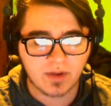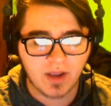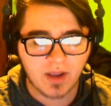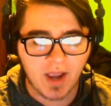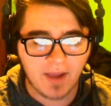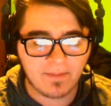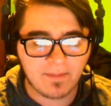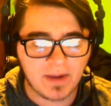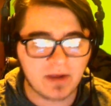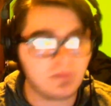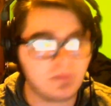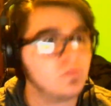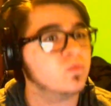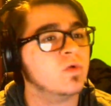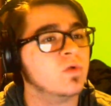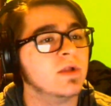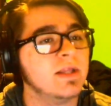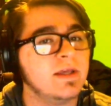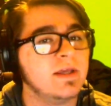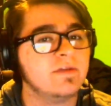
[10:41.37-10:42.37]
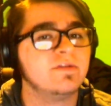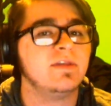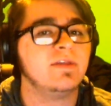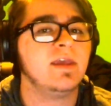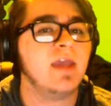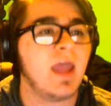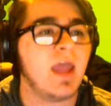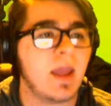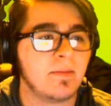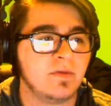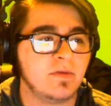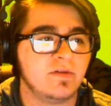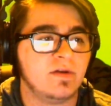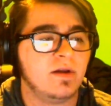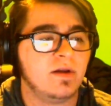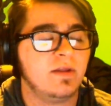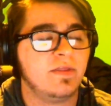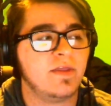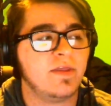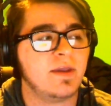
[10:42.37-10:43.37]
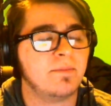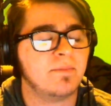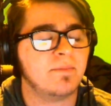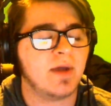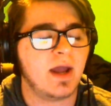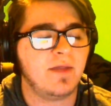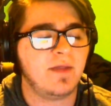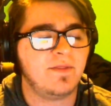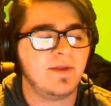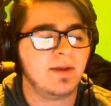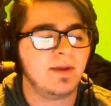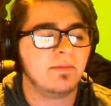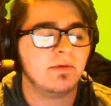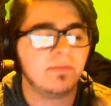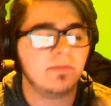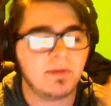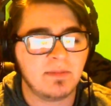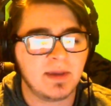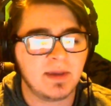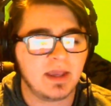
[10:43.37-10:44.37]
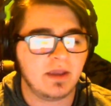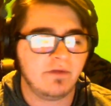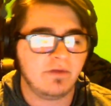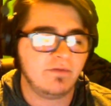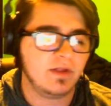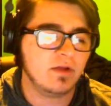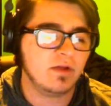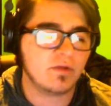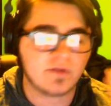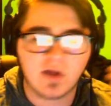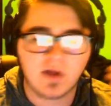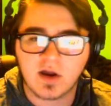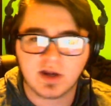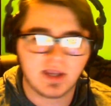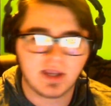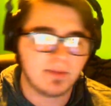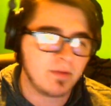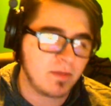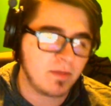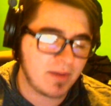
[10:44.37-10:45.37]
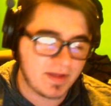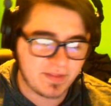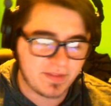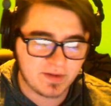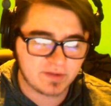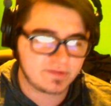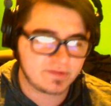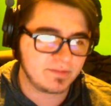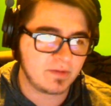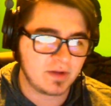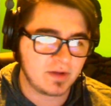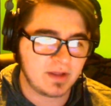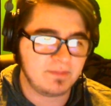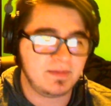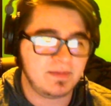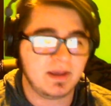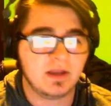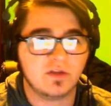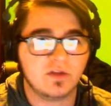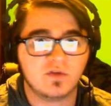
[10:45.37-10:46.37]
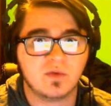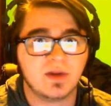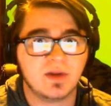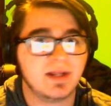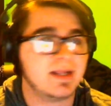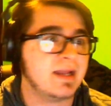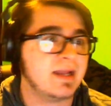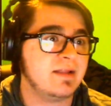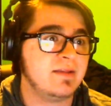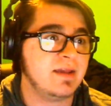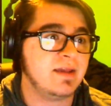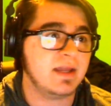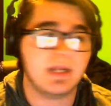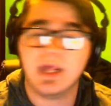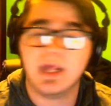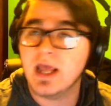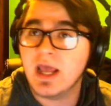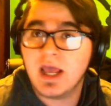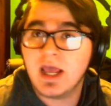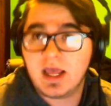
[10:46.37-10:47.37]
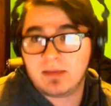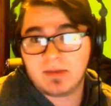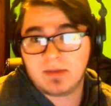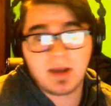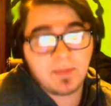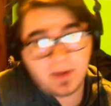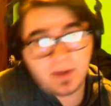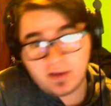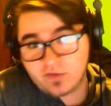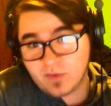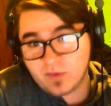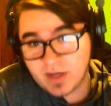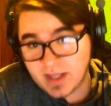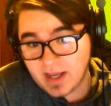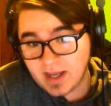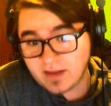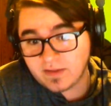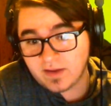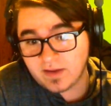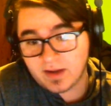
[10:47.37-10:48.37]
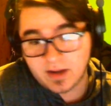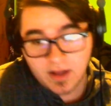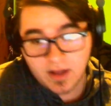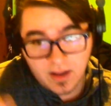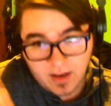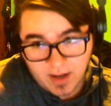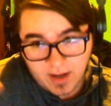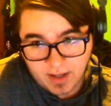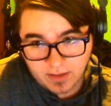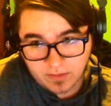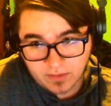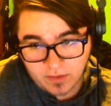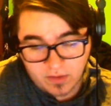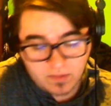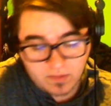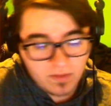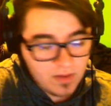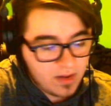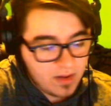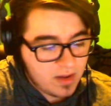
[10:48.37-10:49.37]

I might release the Amazon thing, but I think I'm going to be making a video talking about my thoughts about it being in 2019. It might be in 2018. I don't know.